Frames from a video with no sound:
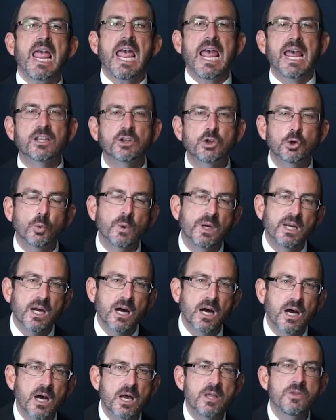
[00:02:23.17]
And do
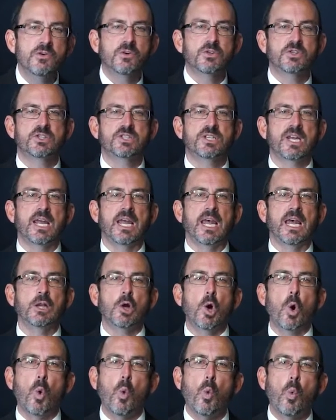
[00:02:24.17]
we
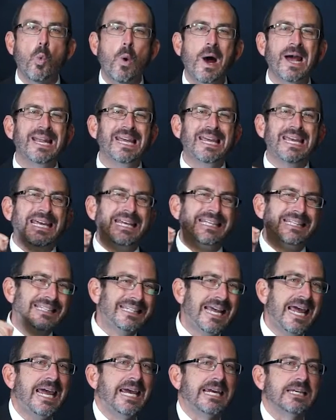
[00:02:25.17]
understand what it
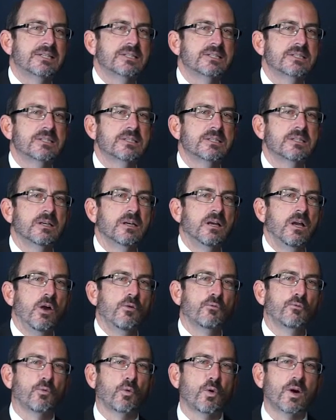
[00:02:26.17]
takes
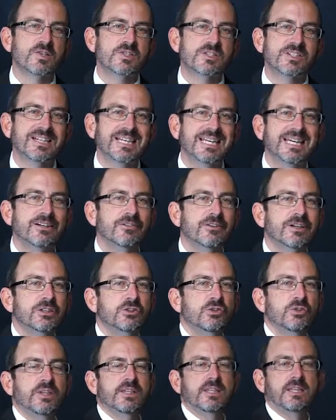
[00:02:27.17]
for us to enter
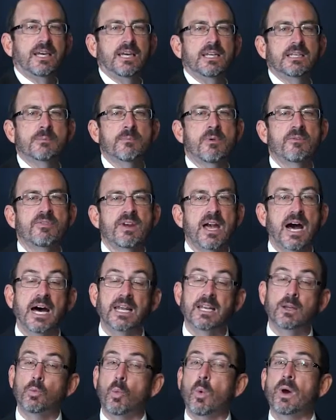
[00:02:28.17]
into the kingdom of
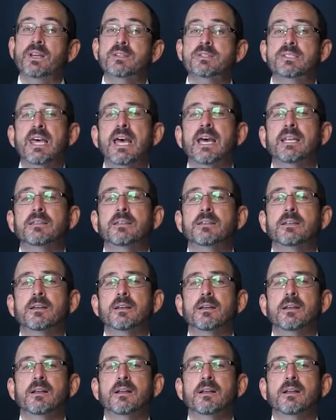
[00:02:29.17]
God? And what is that?